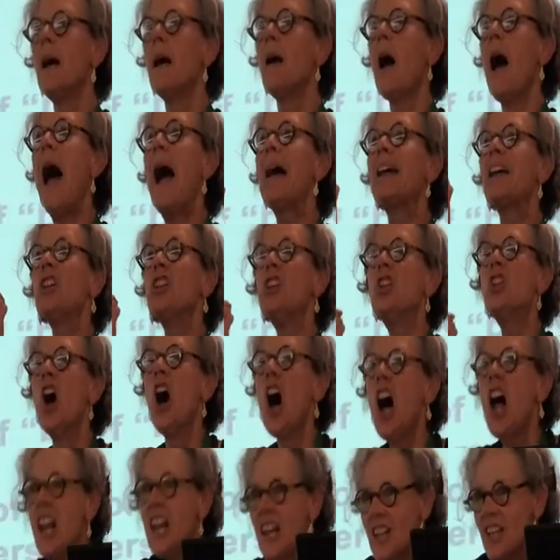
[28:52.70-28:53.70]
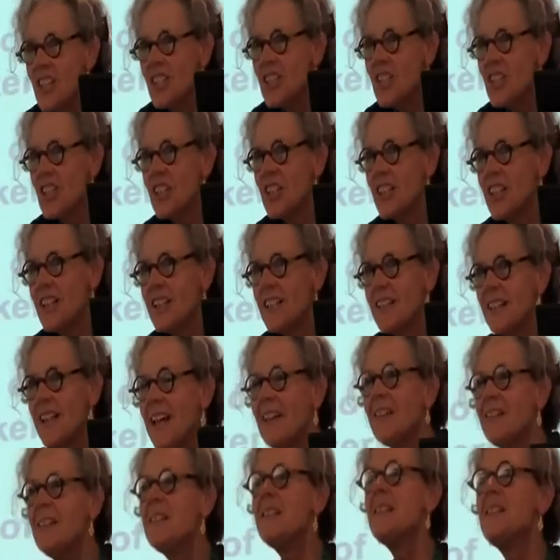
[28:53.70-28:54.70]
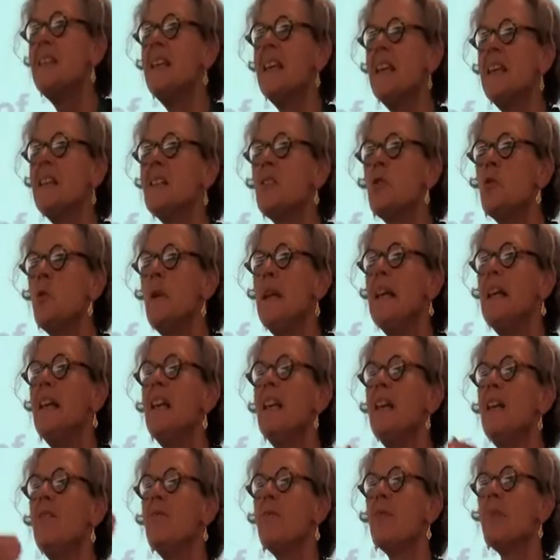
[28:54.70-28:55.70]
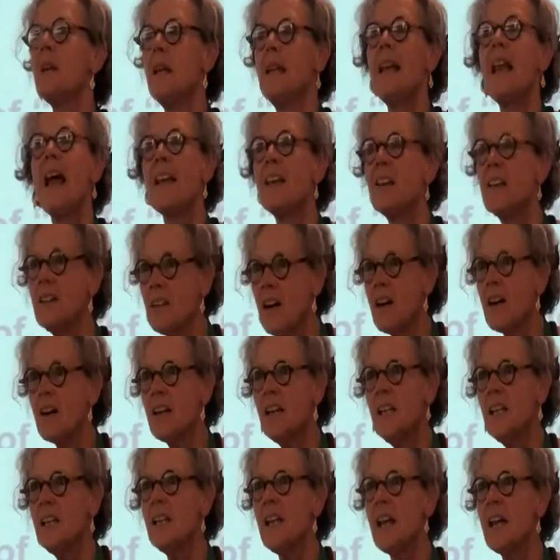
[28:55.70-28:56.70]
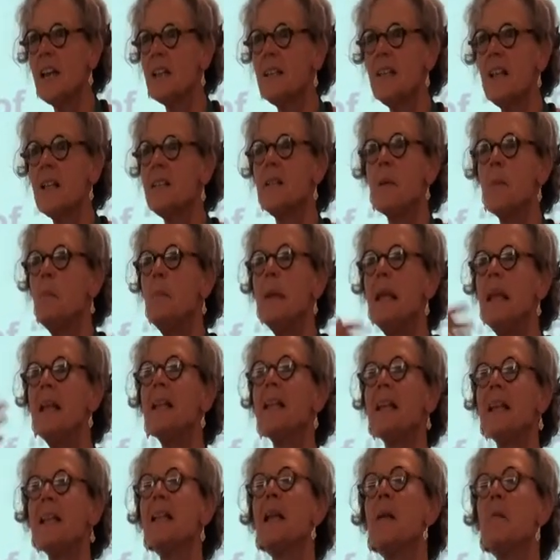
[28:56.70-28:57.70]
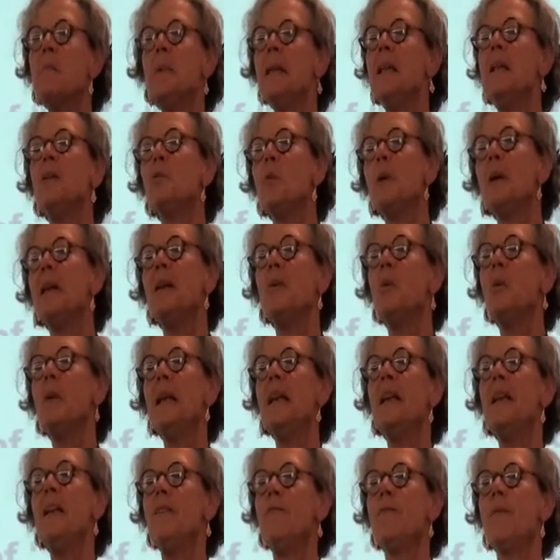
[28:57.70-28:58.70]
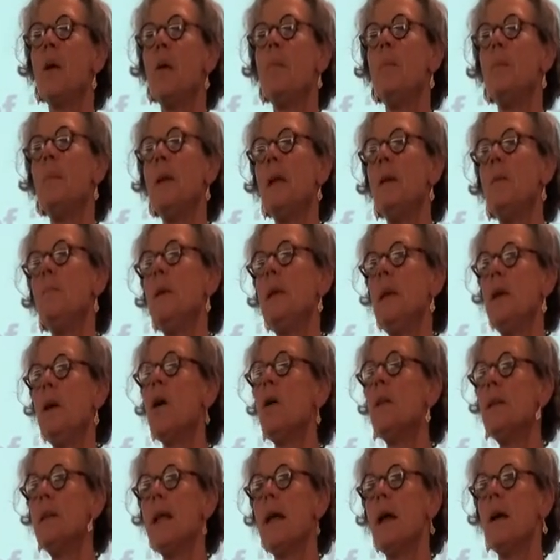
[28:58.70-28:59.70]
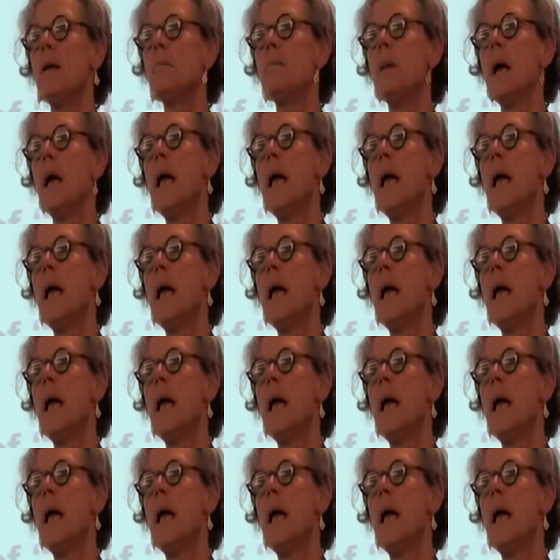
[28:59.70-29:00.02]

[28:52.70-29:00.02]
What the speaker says: acknowledge that the things will live like an architect, that the building they build will live beyond them,